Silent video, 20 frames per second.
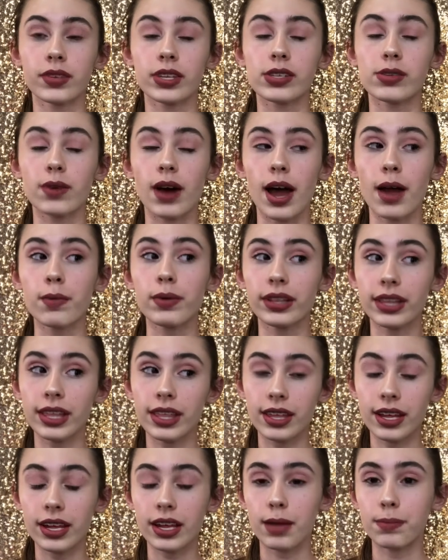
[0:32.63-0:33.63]
So I really
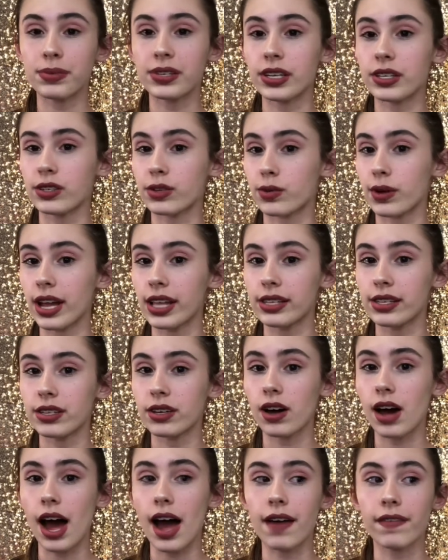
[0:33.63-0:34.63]
think Ipsy is a great
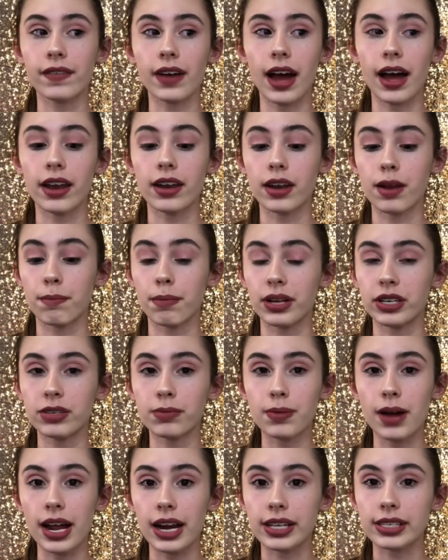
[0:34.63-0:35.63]
deal. I've gotten a bunch
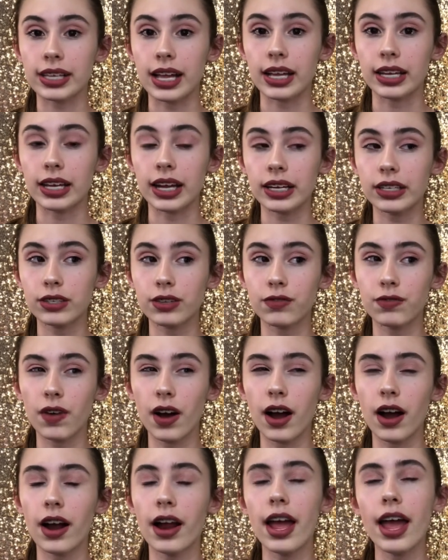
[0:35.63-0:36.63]
of products I like so
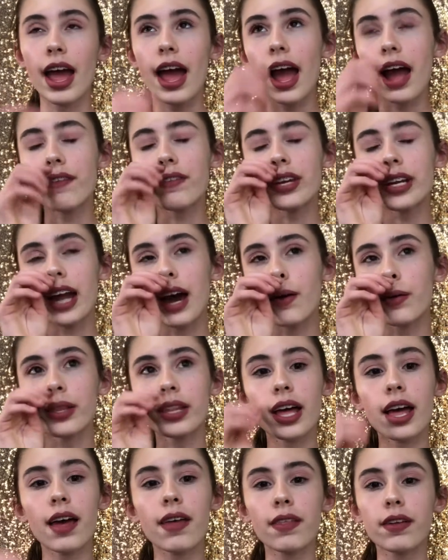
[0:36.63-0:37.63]
far. Every now and
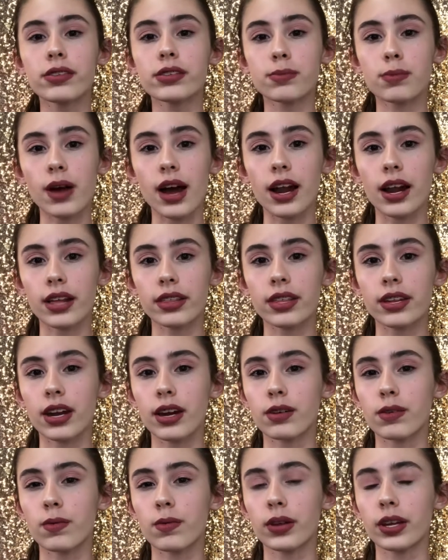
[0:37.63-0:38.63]
then, there's a product that
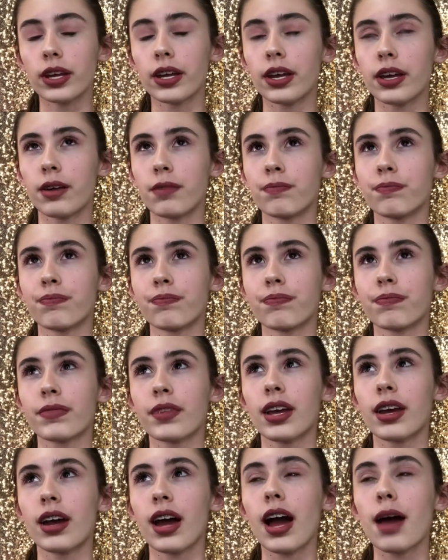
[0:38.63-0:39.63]
I don't really...
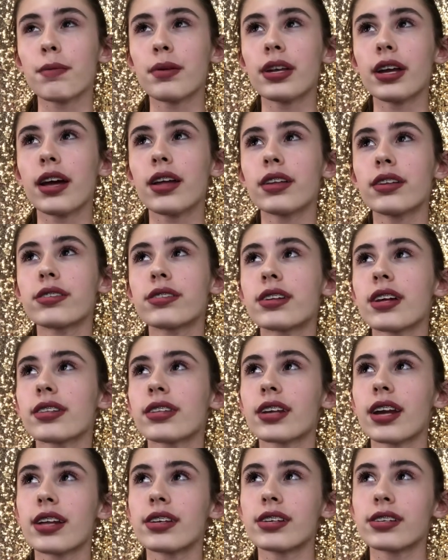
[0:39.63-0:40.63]
I mean, it's not
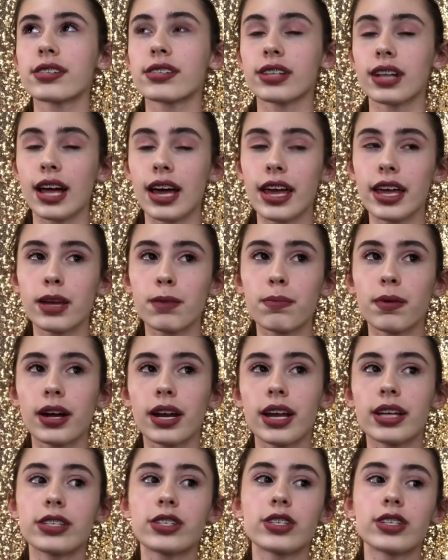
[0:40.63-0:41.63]
that I dislike,
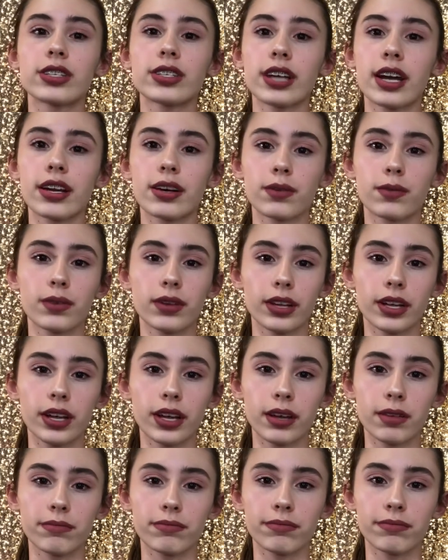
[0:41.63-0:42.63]
but it's just I don't
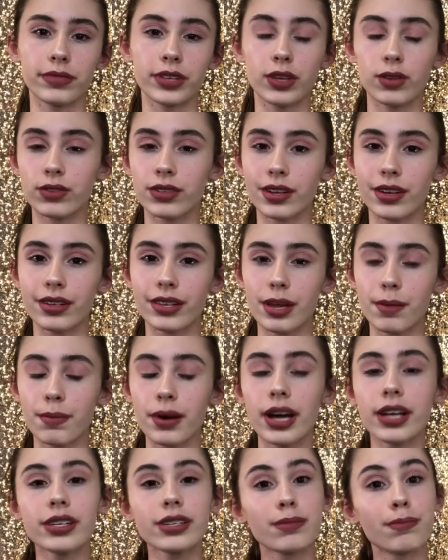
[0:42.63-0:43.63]
really use it that
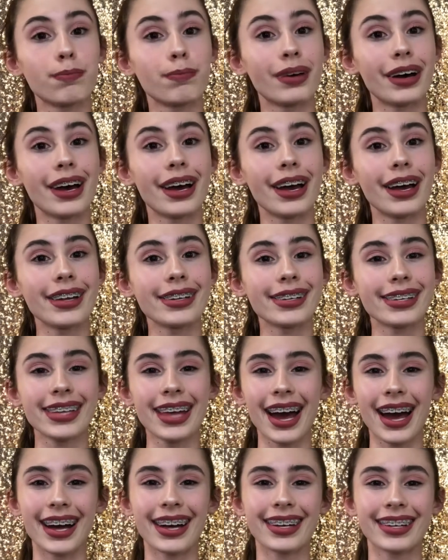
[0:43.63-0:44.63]
much. But
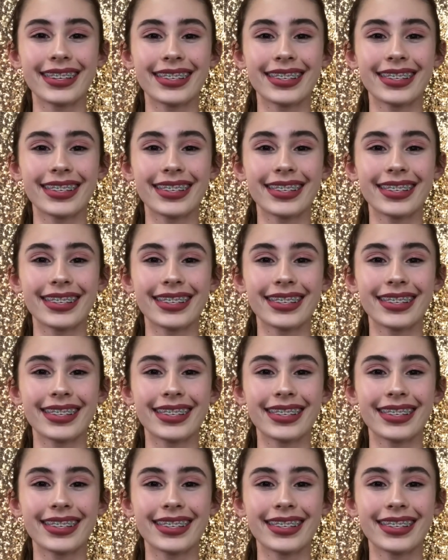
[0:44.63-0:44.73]
yeah.